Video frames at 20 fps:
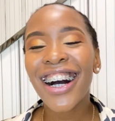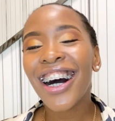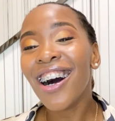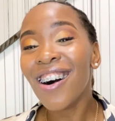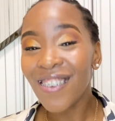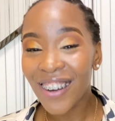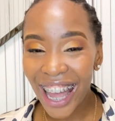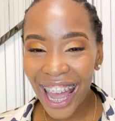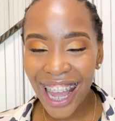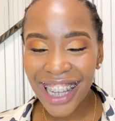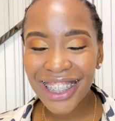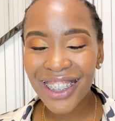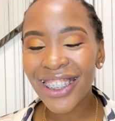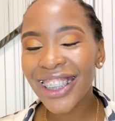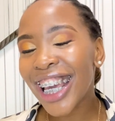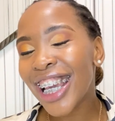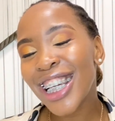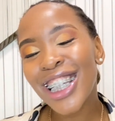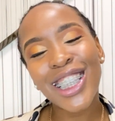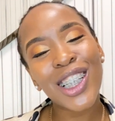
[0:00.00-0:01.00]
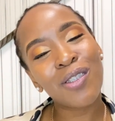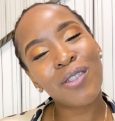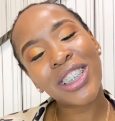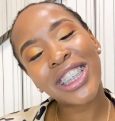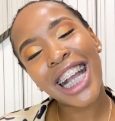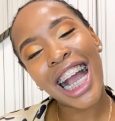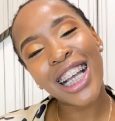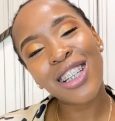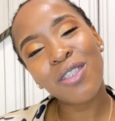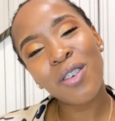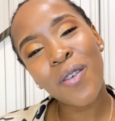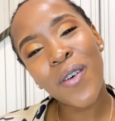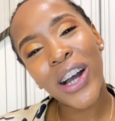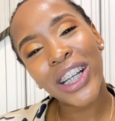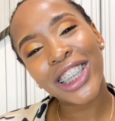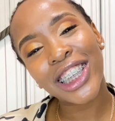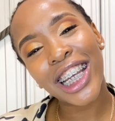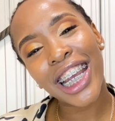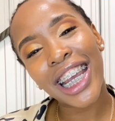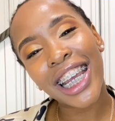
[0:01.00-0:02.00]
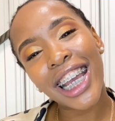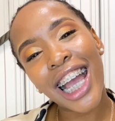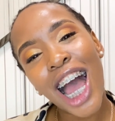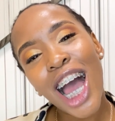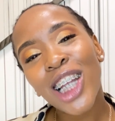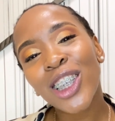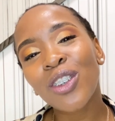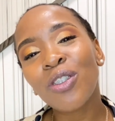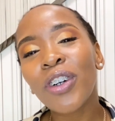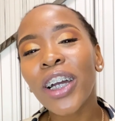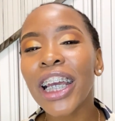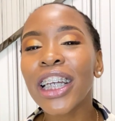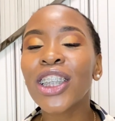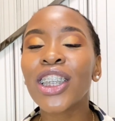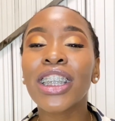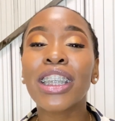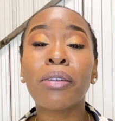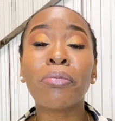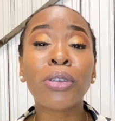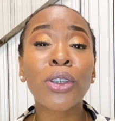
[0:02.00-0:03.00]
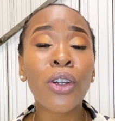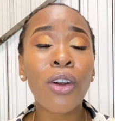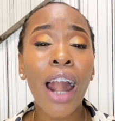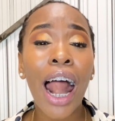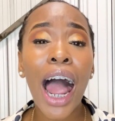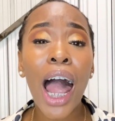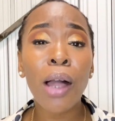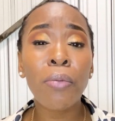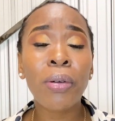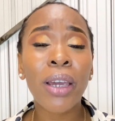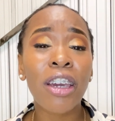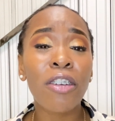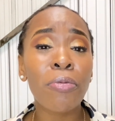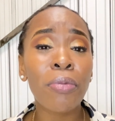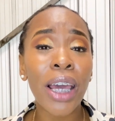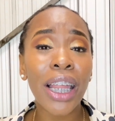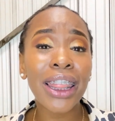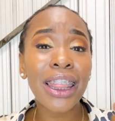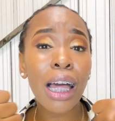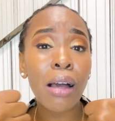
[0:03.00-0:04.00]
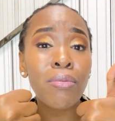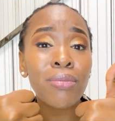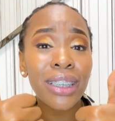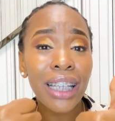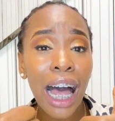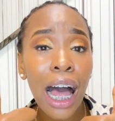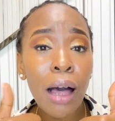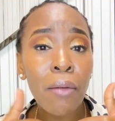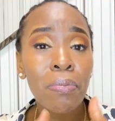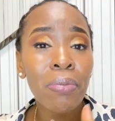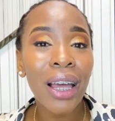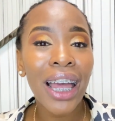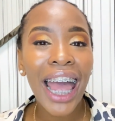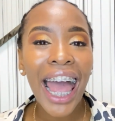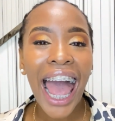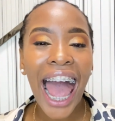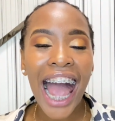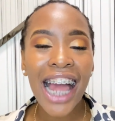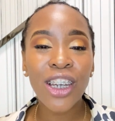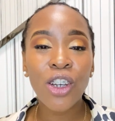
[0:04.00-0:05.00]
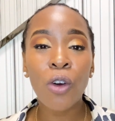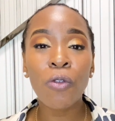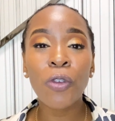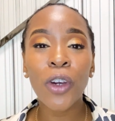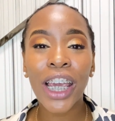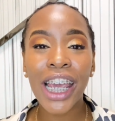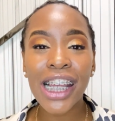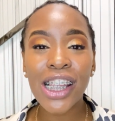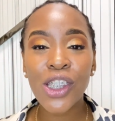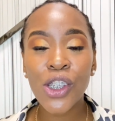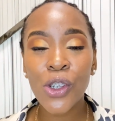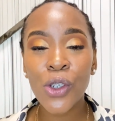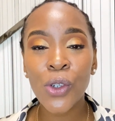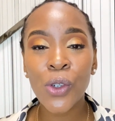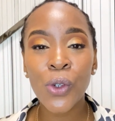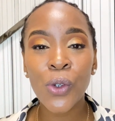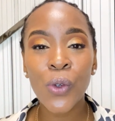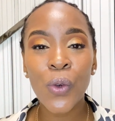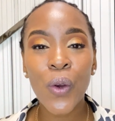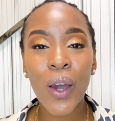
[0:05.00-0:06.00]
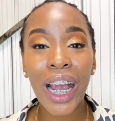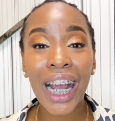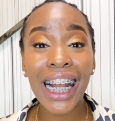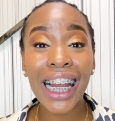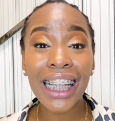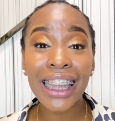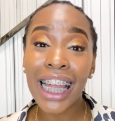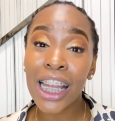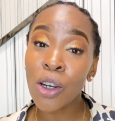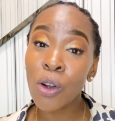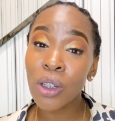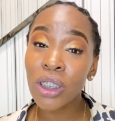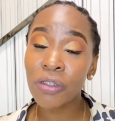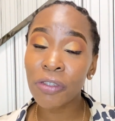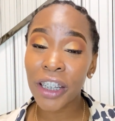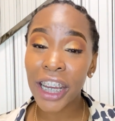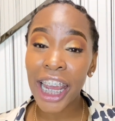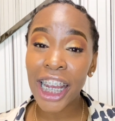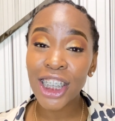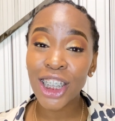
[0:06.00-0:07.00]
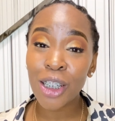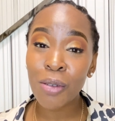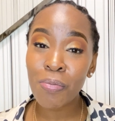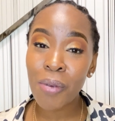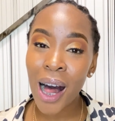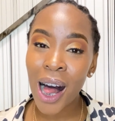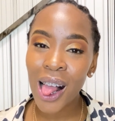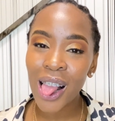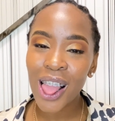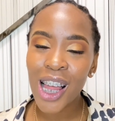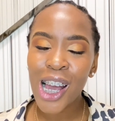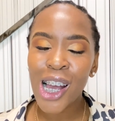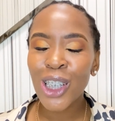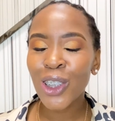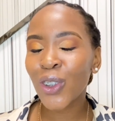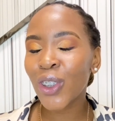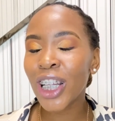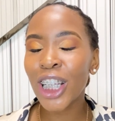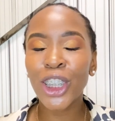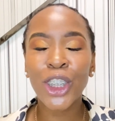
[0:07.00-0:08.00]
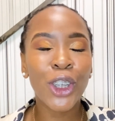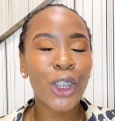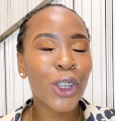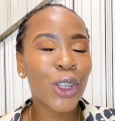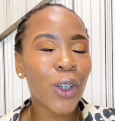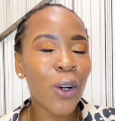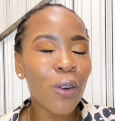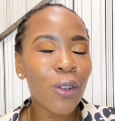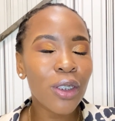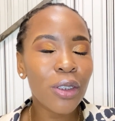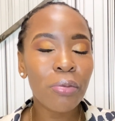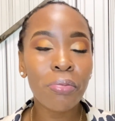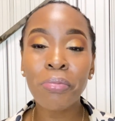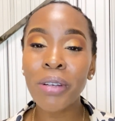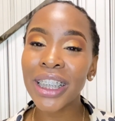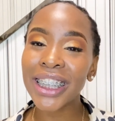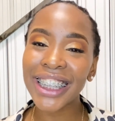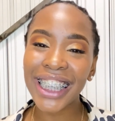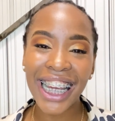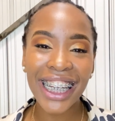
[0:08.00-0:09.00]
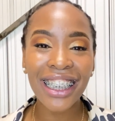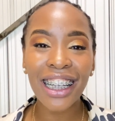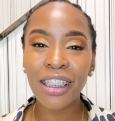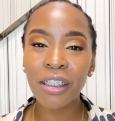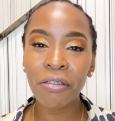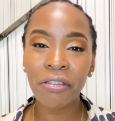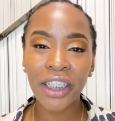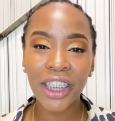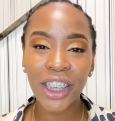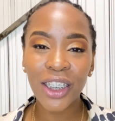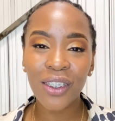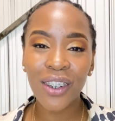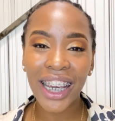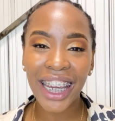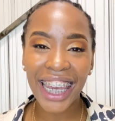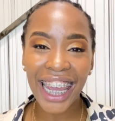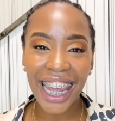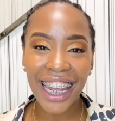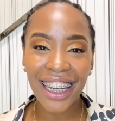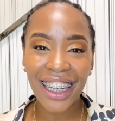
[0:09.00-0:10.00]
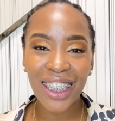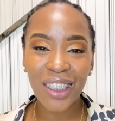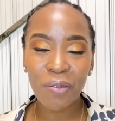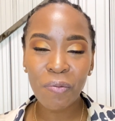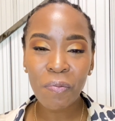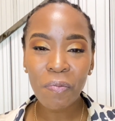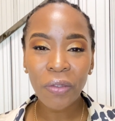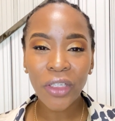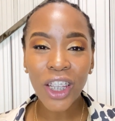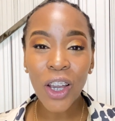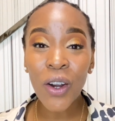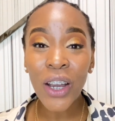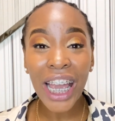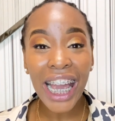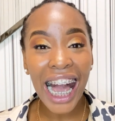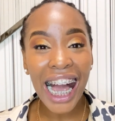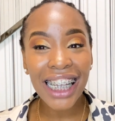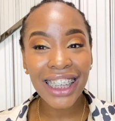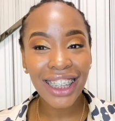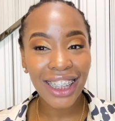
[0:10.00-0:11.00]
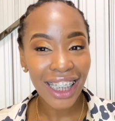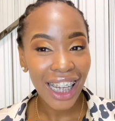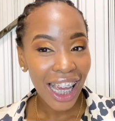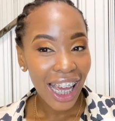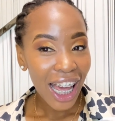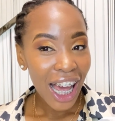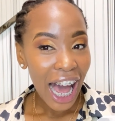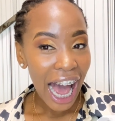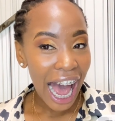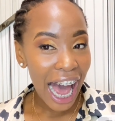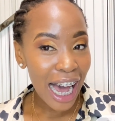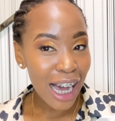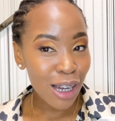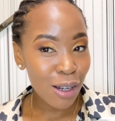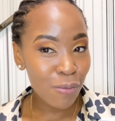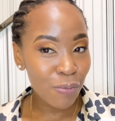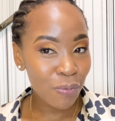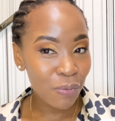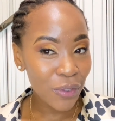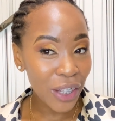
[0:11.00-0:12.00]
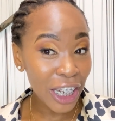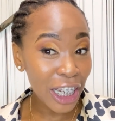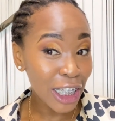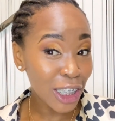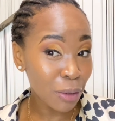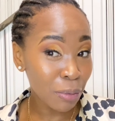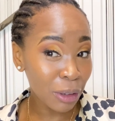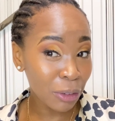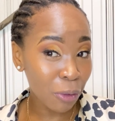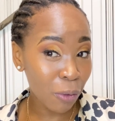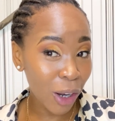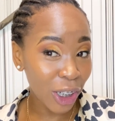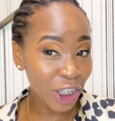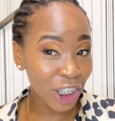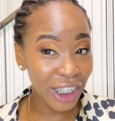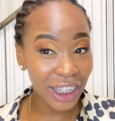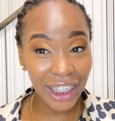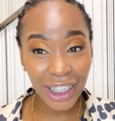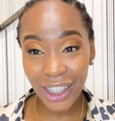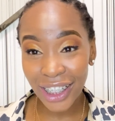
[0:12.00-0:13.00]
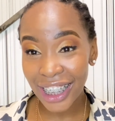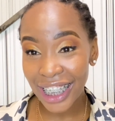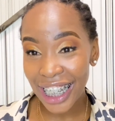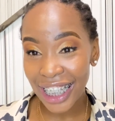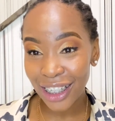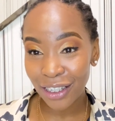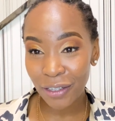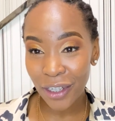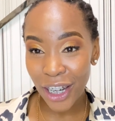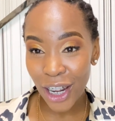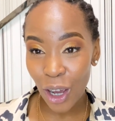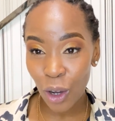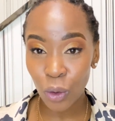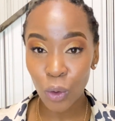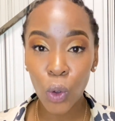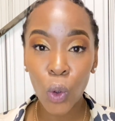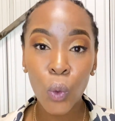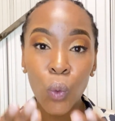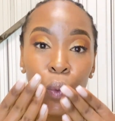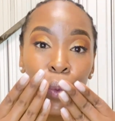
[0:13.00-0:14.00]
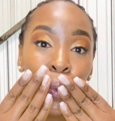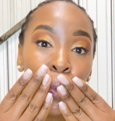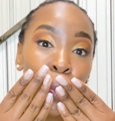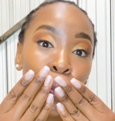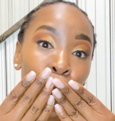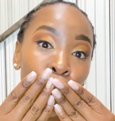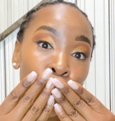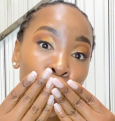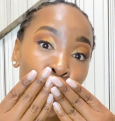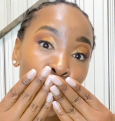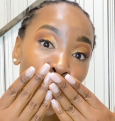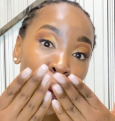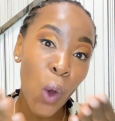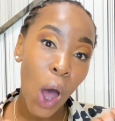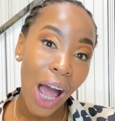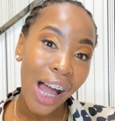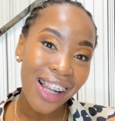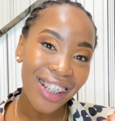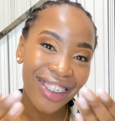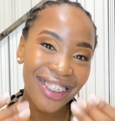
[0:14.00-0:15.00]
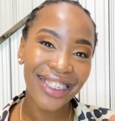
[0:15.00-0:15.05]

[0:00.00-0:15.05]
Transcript: Okay, so thank you so much, guys, for watching. Don't forget to subscribe, give me a thumbs up, and don't forget to click that notification bell so that you don't miss another video again. Okay, guys, thank you so much for watching. See you in the next video. Mwah.